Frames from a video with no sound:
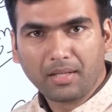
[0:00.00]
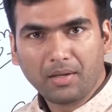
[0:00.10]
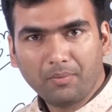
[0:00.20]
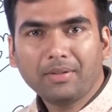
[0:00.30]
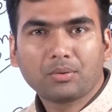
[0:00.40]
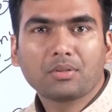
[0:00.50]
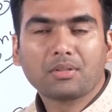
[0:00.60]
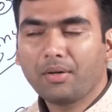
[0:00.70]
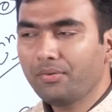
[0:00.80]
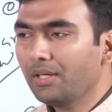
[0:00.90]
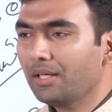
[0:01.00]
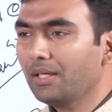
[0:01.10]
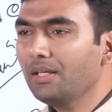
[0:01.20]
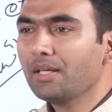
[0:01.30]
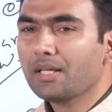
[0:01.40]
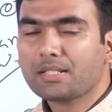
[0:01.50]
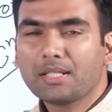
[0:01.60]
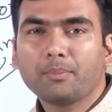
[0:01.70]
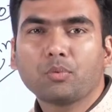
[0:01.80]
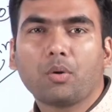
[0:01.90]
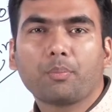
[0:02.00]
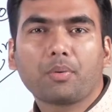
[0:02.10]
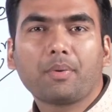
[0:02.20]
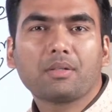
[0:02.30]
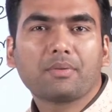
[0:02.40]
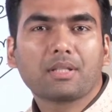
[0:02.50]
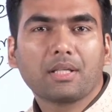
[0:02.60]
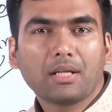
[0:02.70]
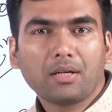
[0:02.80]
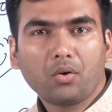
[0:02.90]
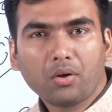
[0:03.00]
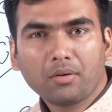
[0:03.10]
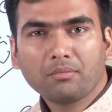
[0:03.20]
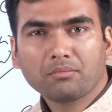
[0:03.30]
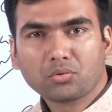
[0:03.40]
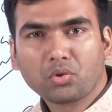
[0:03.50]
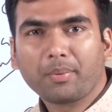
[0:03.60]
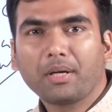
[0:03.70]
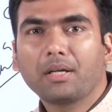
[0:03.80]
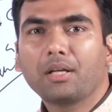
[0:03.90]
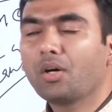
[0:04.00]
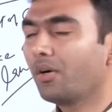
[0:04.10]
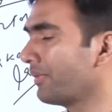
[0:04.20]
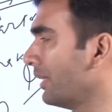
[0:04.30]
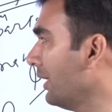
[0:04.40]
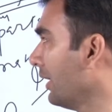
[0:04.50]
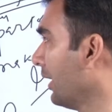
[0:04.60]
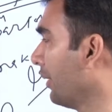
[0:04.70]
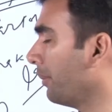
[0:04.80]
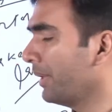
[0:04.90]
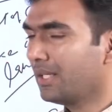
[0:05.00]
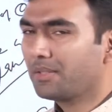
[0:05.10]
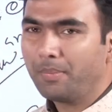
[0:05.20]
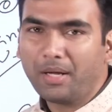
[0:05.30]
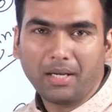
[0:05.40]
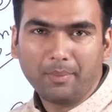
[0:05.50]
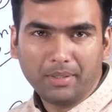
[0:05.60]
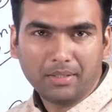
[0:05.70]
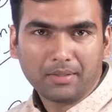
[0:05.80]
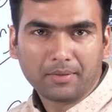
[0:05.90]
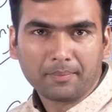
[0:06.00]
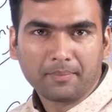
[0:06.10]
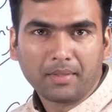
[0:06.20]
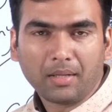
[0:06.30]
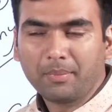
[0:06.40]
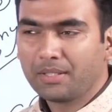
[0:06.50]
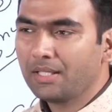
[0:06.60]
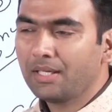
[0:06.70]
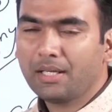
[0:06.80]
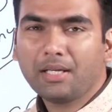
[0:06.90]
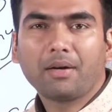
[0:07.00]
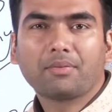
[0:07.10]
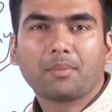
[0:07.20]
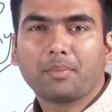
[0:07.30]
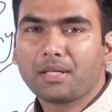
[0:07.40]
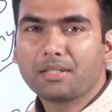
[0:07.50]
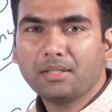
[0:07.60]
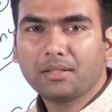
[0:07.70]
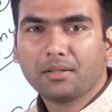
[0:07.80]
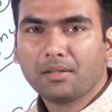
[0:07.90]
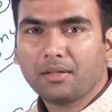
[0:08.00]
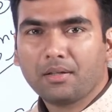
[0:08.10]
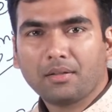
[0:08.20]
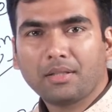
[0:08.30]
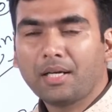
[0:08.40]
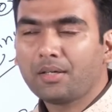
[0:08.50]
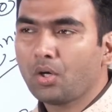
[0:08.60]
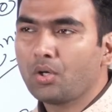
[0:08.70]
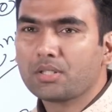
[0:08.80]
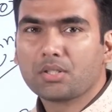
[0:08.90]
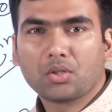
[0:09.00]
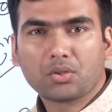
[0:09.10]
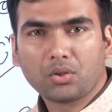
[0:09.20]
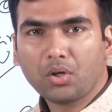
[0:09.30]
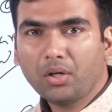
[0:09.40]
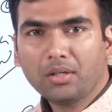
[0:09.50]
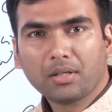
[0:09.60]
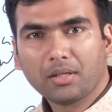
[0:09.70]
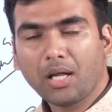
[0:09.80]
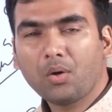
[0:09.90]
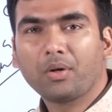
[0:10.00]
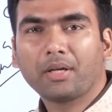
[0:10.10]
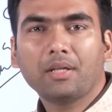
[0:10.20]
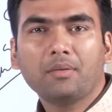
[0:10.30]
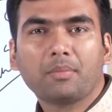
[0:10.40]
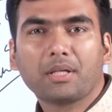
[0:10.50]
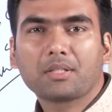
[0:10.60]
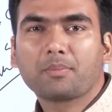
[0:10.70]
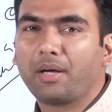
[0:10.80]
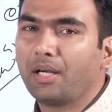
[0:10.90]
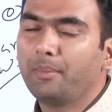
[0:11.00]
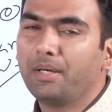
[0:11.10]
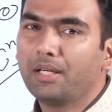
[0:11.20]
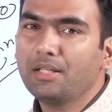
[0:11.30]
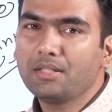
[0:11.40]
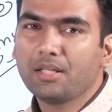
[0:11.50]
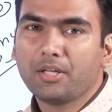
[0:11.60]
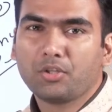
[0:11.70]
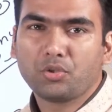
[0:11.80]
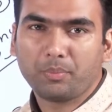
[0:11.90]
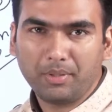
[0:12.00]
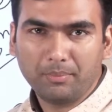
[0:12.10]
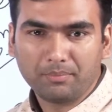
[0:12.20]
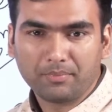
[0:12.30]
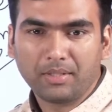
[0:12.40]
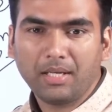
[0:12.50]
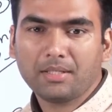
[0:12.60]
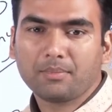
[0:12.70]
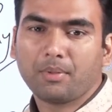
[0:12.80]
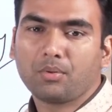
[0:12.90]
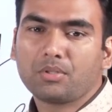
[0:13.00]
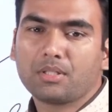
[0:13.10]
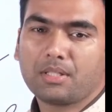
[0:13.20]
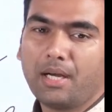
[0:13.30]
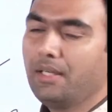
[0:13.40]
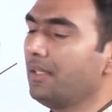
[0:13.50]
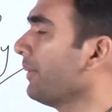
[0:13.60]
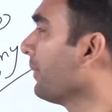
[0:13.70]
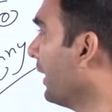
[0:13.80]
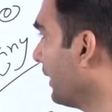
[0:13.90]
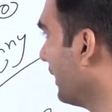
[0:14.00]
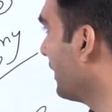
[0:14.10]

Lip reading: Well, so definitely some compromise were there on sovereignty of the British Parliament. But then again, after Brexit, that clause is also gone. Now again, British Parliament is supreme. Yes, Manoj is right. There is